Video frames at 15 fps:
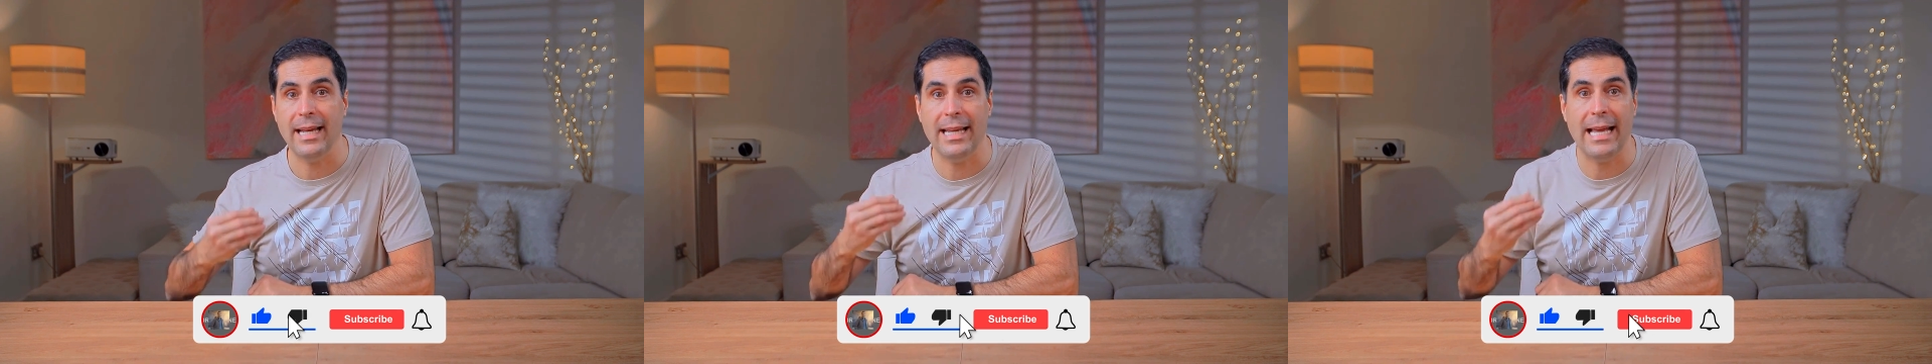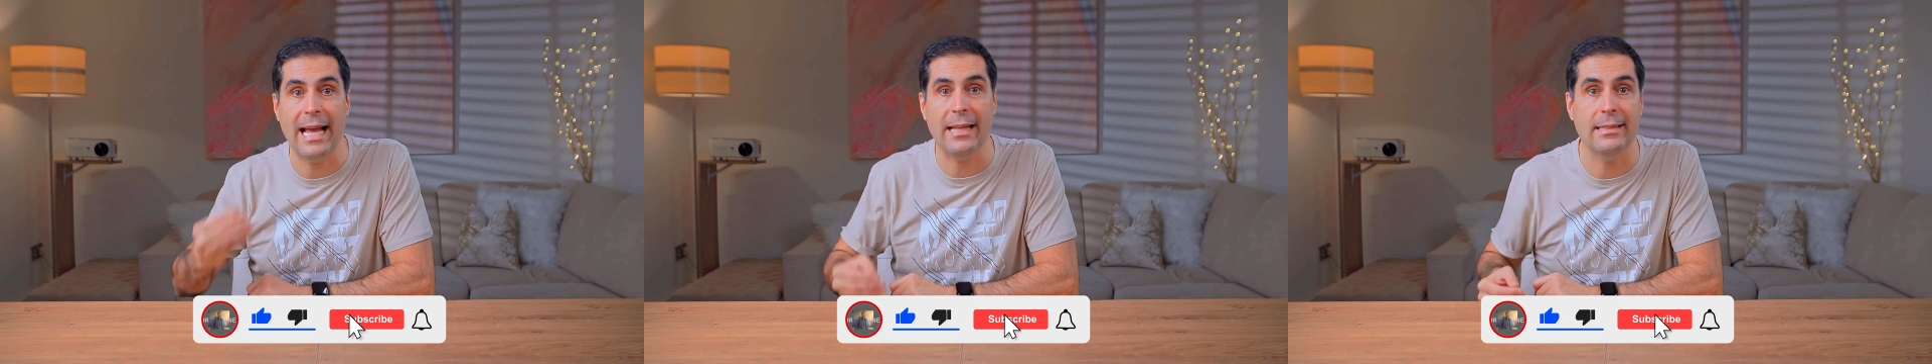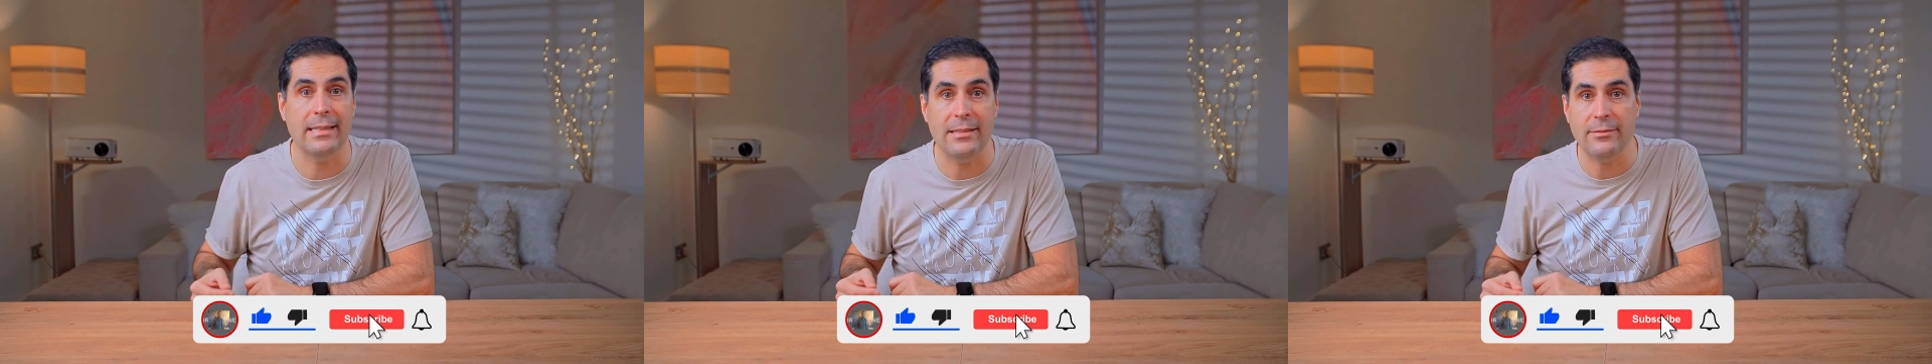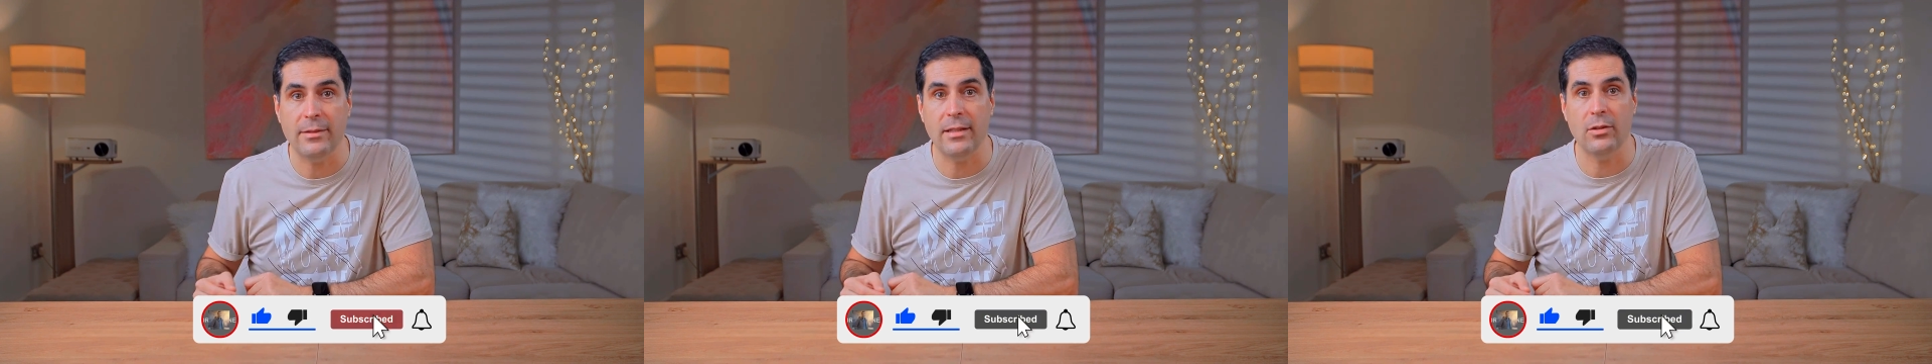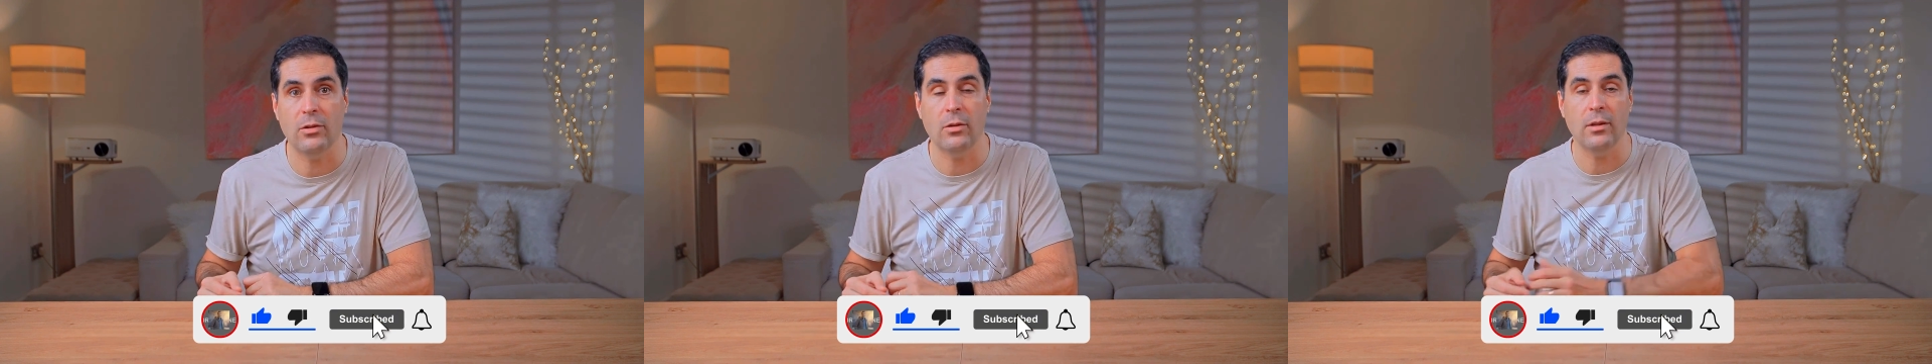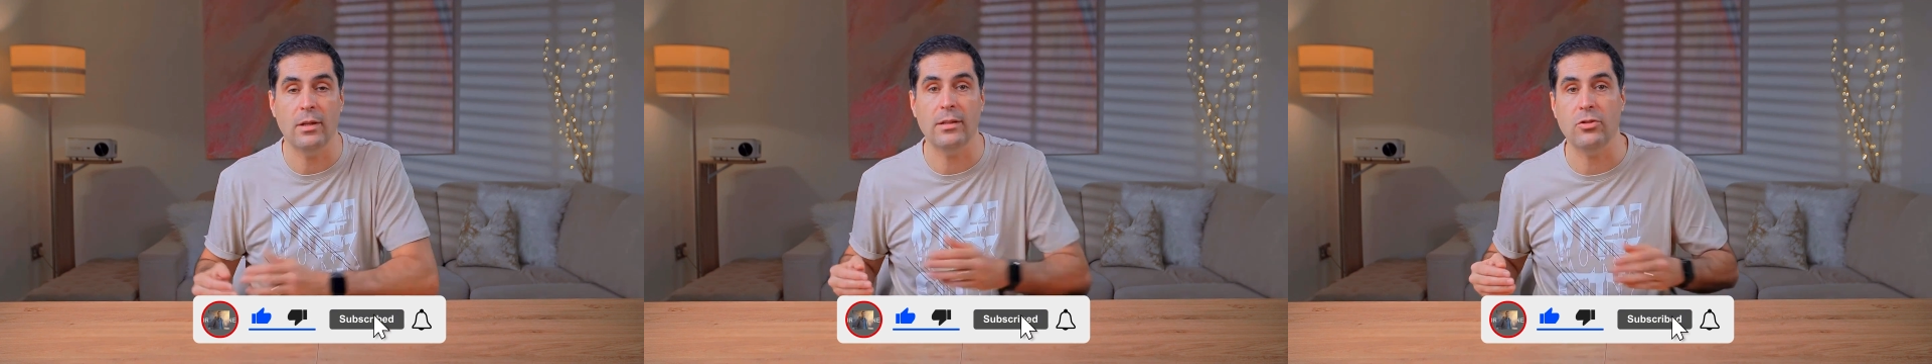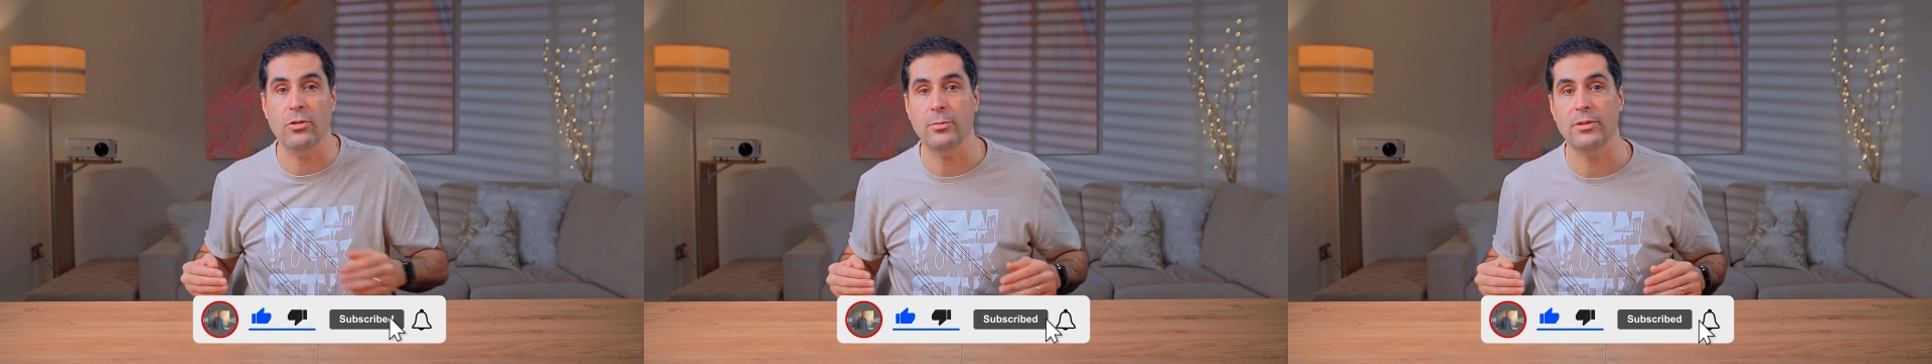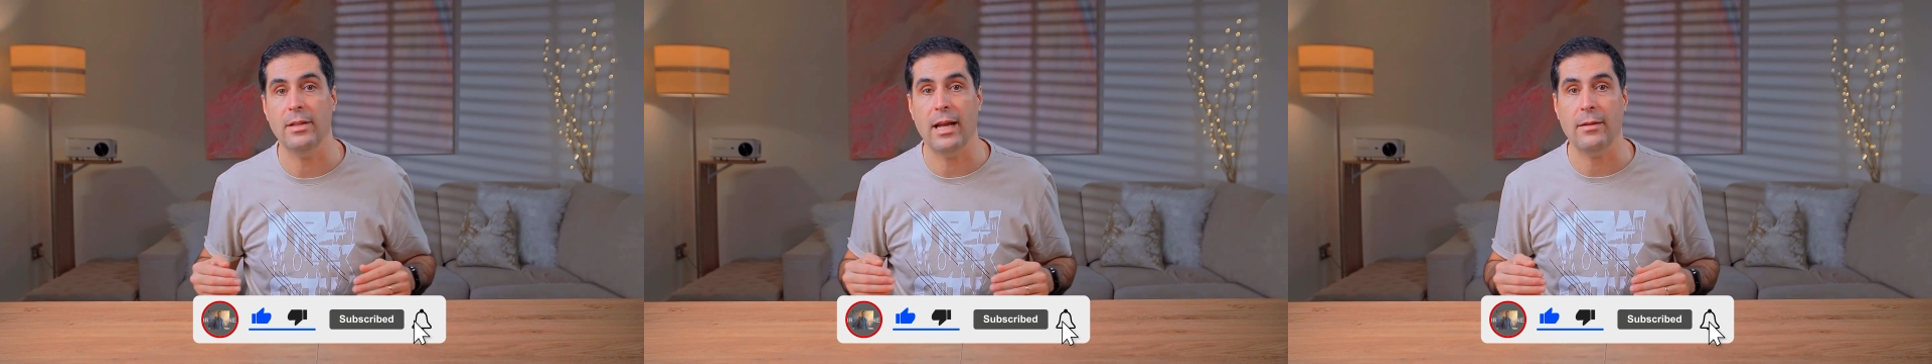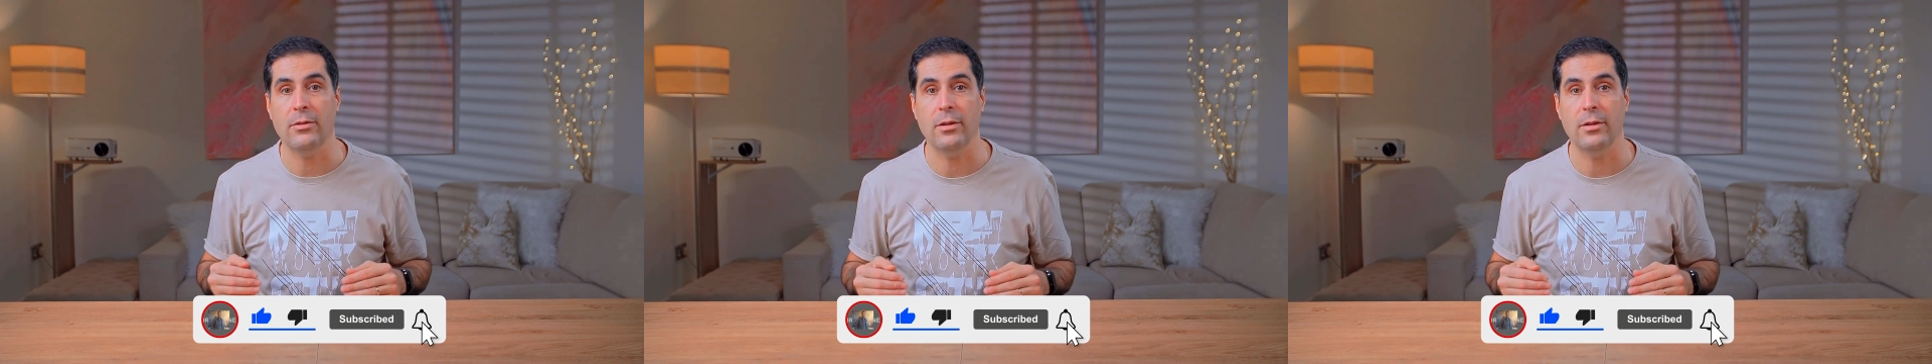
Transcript: like this video, subscribe